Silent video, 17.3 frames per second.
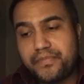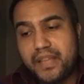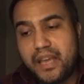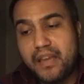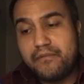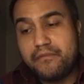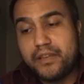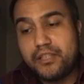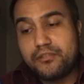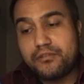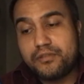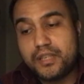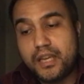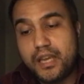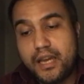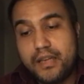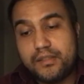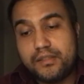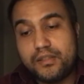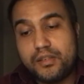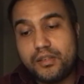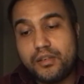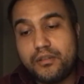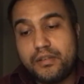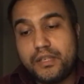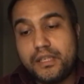I ventured to cast a
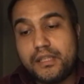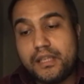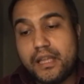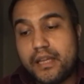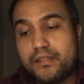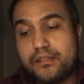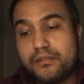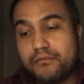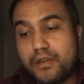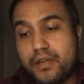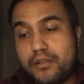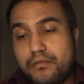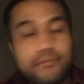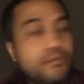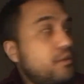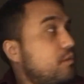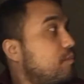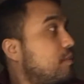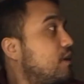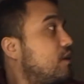hurried glance around the room.